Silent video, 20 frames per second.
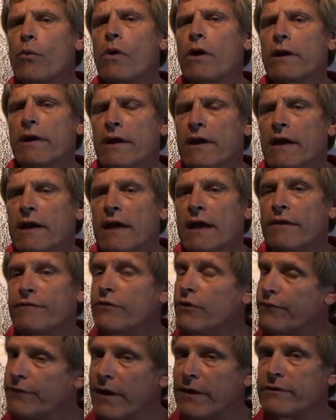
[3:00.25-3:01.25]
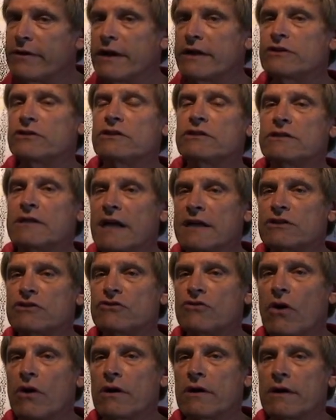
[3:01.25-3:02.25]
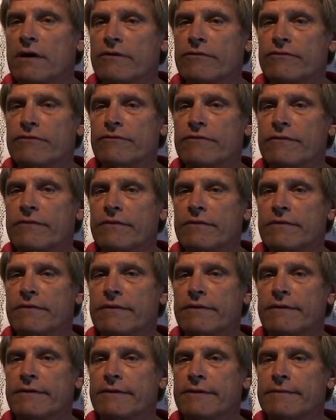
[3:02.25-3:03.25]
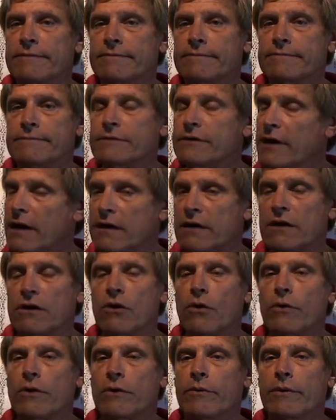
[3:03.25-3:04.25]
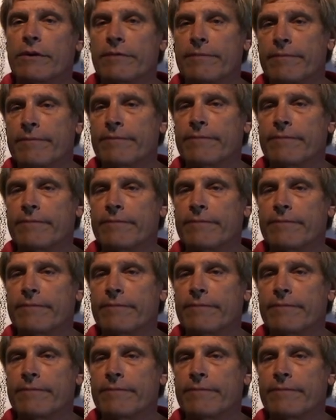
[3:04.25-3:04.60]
1, if your foundation's not strong enough, you're not going to go anywhere.